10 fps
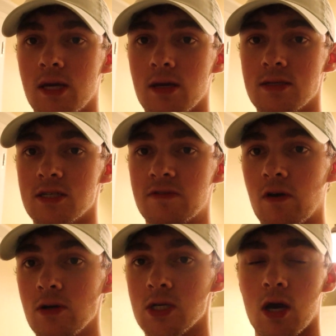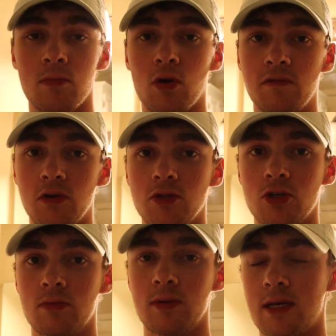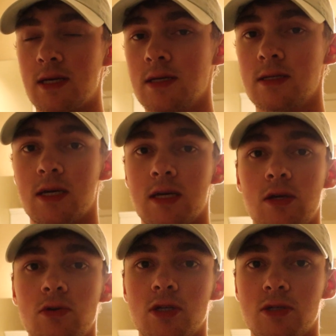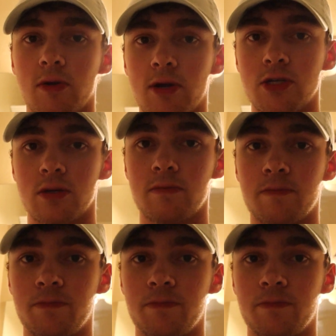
because as far as automotive YouTube, he is a huge inspiration,